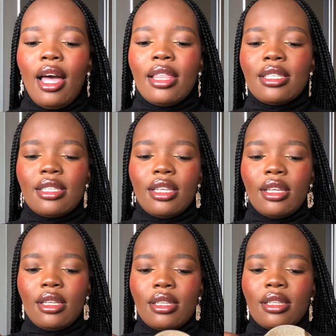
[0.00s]
This is
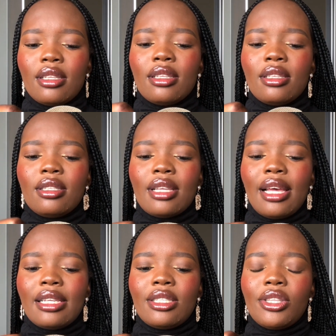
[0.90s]
a
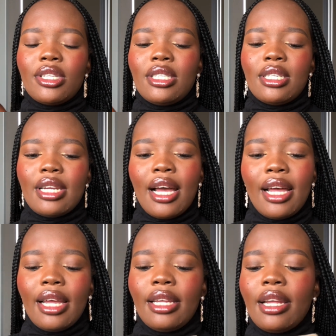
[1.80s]
size
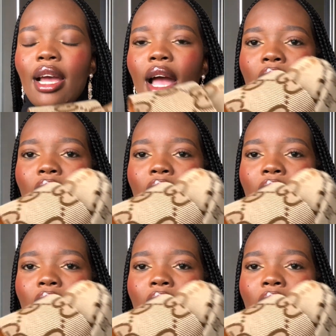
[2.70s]
39,